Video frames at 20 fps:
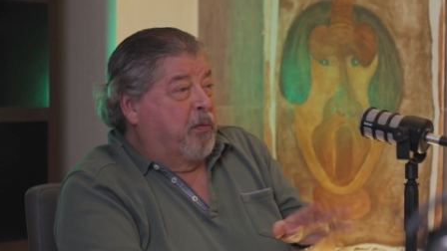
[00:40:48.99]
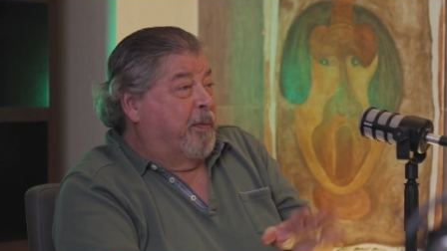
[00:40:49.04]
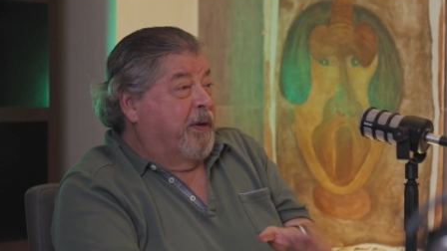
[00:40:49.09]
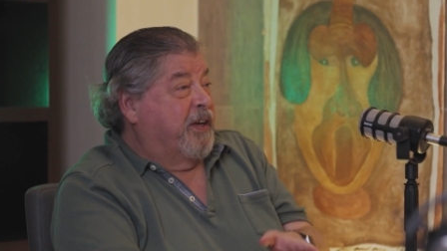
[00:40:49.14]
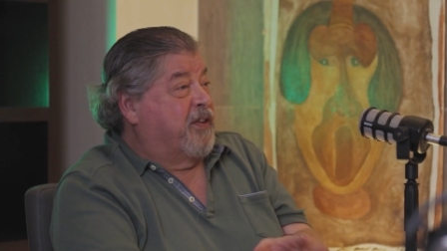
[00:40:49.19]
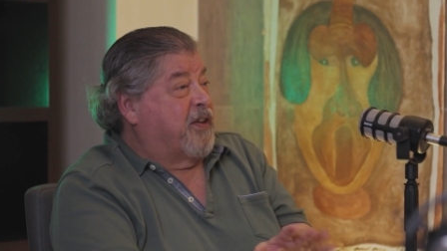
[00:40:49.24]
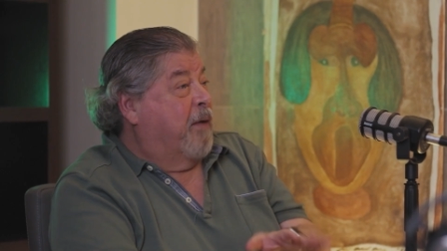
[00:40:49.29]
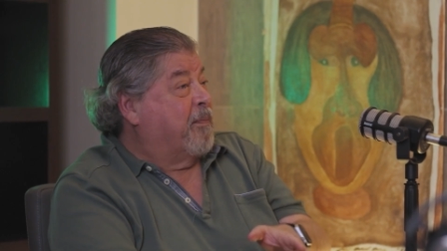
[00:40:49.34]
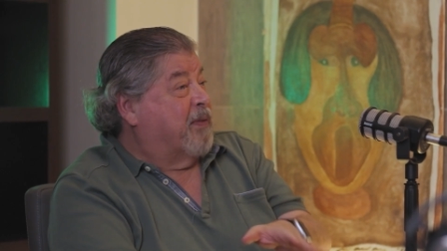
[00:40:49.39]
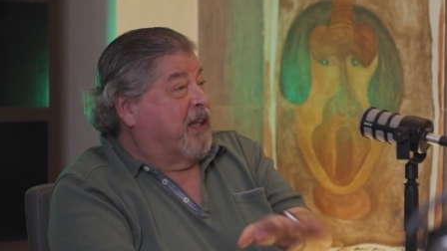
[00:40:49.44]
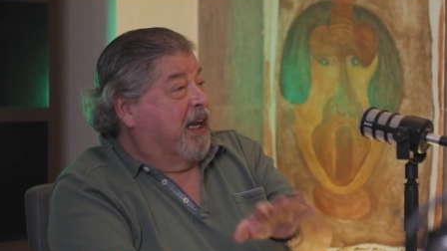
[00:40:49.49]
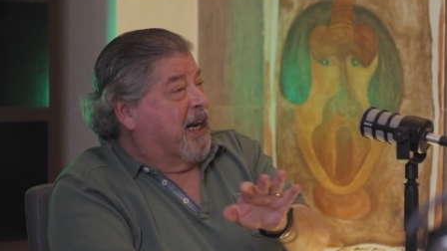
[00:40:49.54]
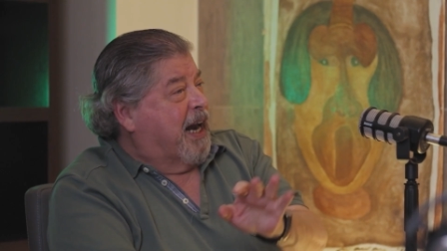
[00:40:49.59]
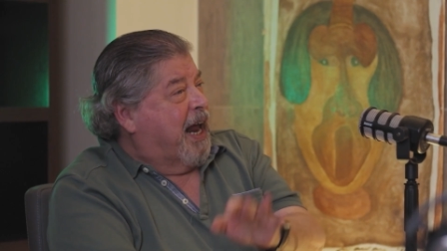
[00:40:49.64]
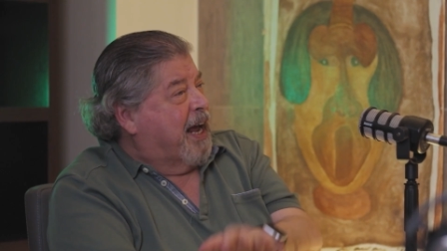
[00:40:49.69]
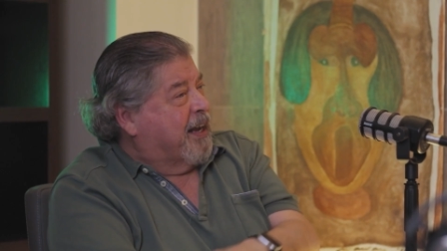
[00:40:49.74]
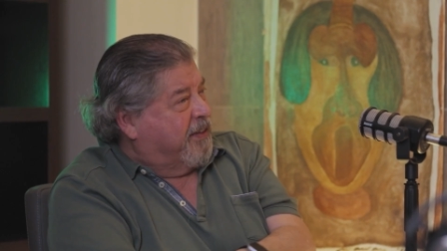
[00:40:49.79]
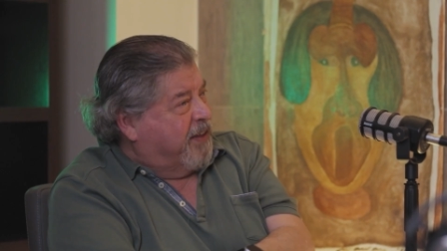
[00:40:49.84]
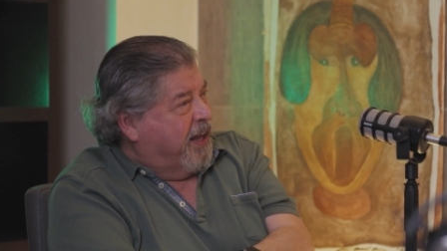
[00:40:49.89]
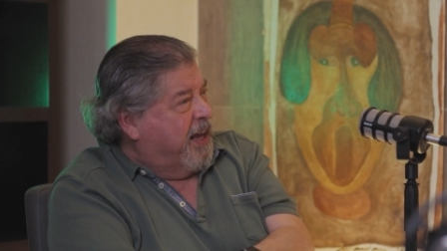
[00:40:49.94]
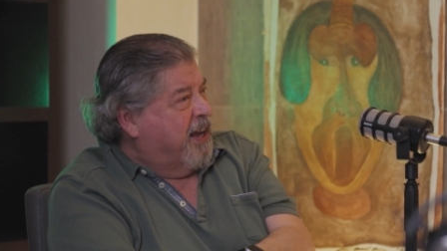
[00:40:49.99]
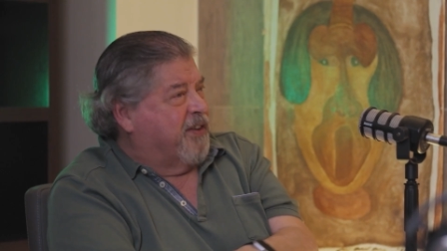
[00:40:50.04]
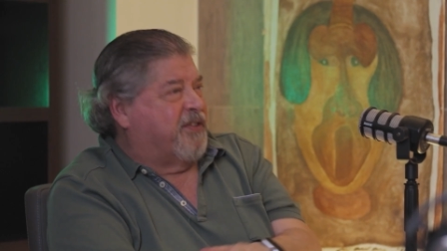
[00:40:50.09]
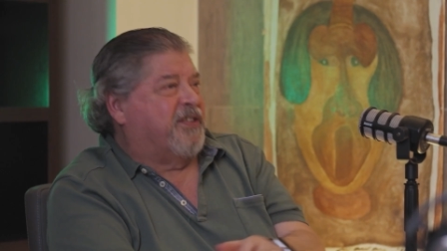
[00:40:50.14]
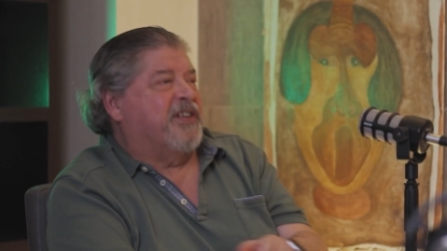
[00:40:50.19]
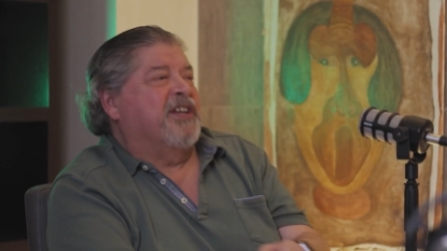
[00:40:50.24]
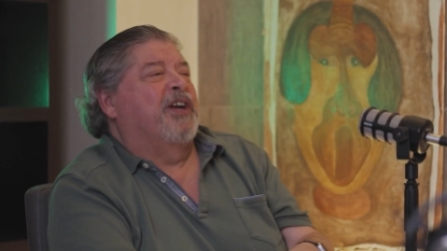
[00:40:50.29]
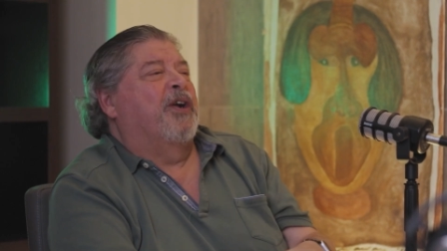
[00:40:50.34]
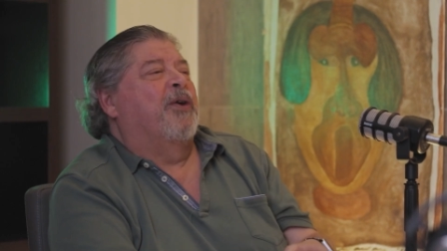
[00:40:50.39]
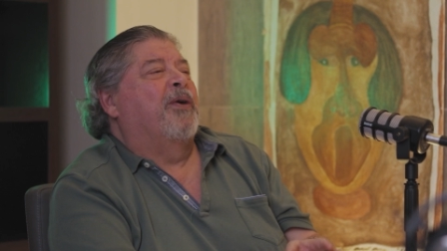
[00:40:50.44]
Soundtrack. Something
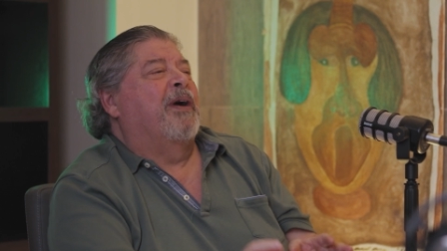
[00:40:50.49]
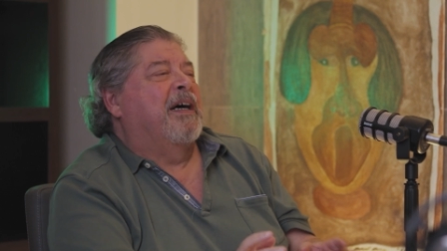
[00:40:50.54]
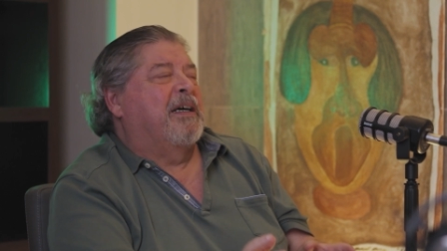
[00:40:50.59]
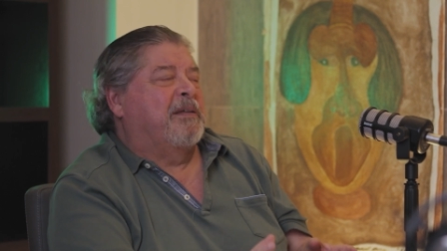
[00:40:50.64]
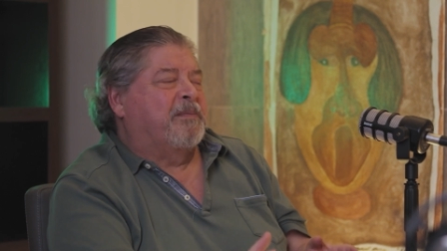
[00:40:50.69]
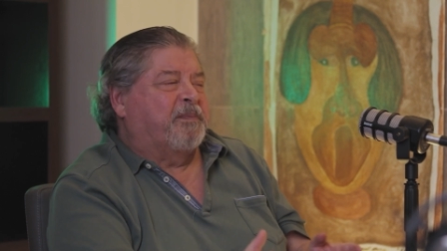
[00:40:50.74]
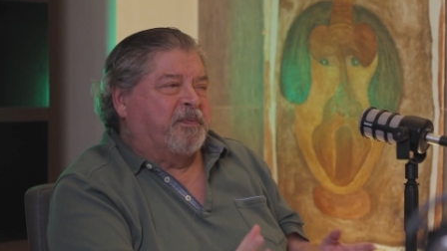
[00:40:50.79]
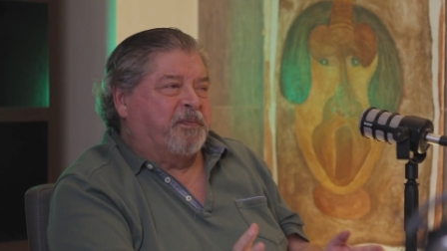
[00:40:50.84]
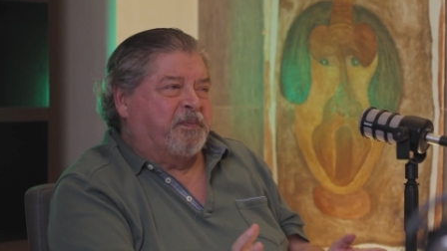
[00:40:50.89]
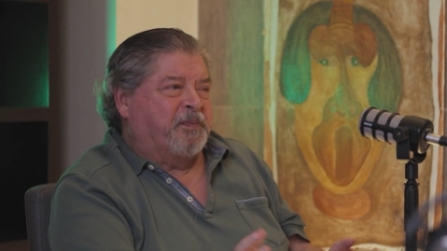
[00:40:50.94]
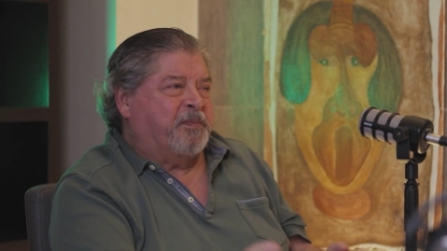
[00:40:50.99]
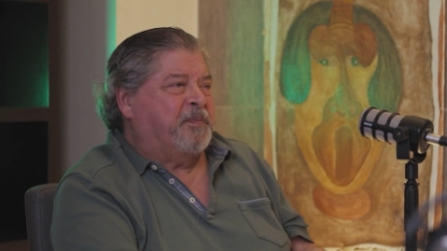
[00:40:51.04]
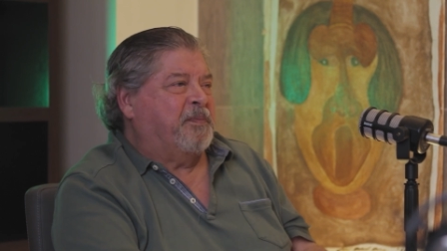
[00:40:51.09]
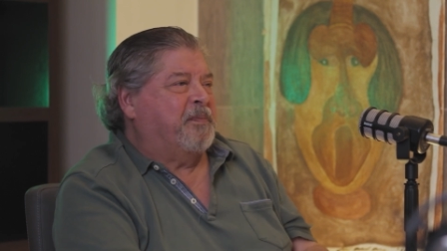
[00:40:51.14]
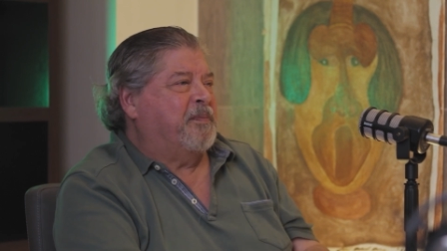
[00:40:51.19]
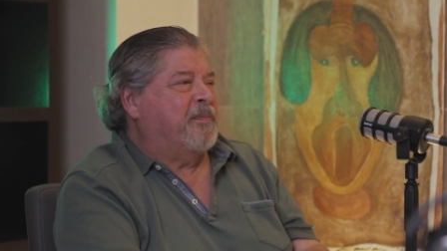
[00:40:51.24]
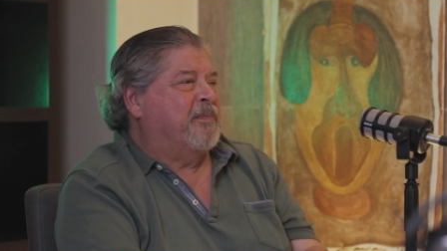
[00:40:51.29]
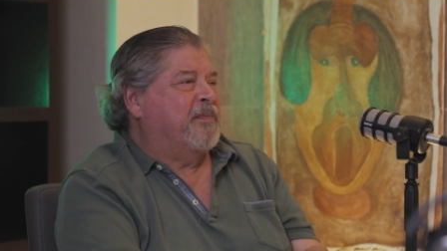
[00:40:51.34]
like this, you know. Um,